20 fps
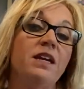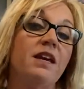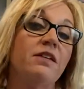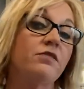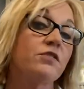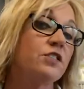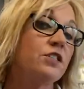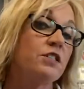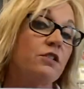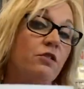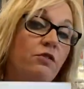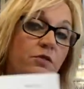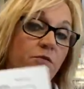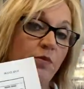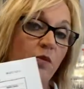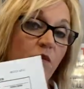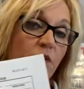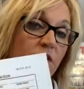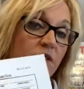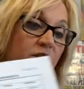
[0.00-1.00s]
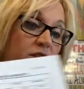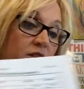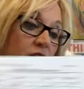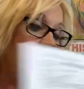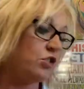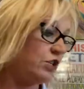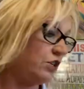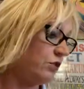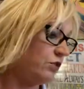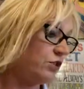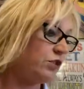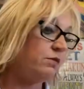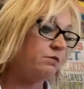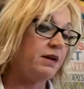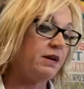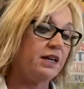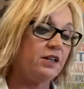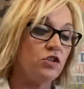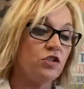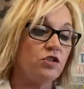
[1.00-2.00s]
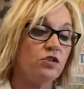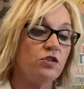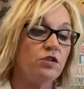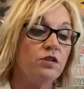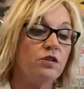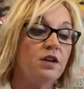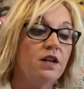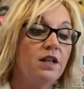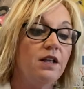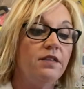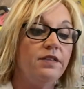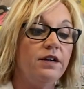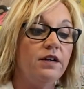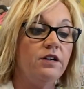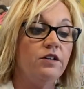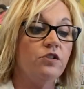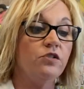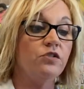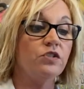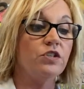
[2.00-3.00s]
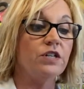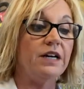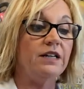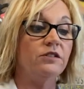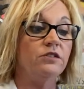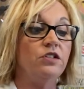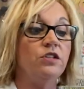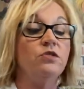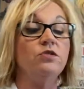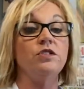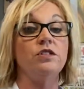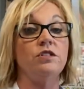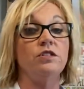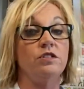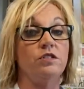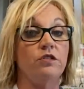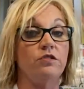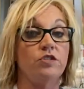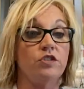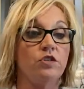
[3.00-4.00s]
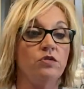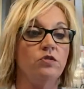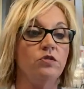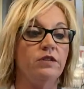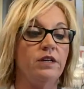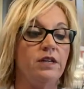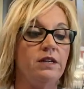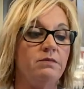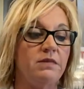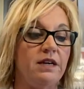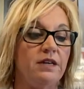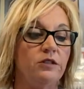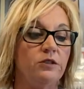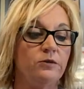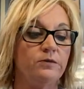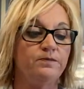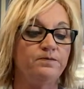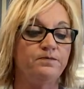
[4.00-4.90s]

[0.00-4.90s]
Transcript: ever so important this year to make sure that your child uses their school email.